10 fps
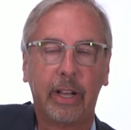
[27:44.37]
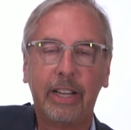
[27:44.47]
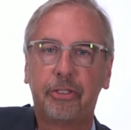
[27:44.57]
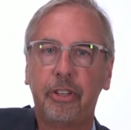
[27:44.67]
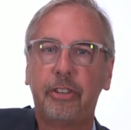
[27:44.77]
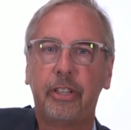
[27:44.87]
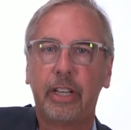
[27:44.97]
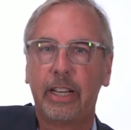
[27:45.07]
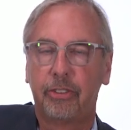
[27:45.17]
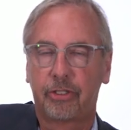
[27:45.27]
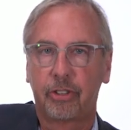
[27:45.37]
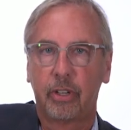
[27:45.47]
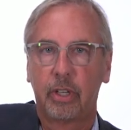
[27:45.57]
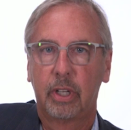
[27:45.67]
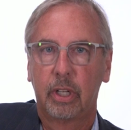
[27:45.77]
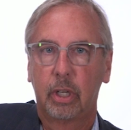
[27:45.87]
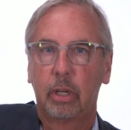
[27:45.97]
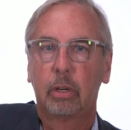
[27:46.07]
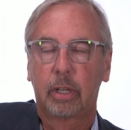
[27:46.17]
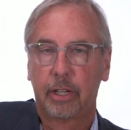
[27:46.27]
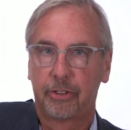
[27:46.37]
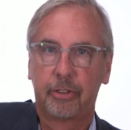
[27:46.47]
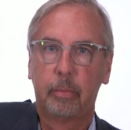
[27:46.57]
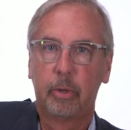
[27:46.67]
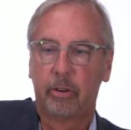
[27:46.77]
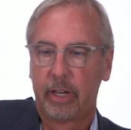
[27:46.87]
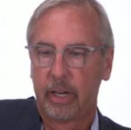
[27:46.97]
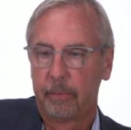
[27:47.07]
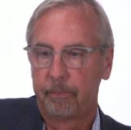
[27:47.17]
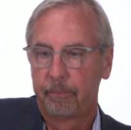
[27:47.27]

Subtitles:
ACTH can stimulate it.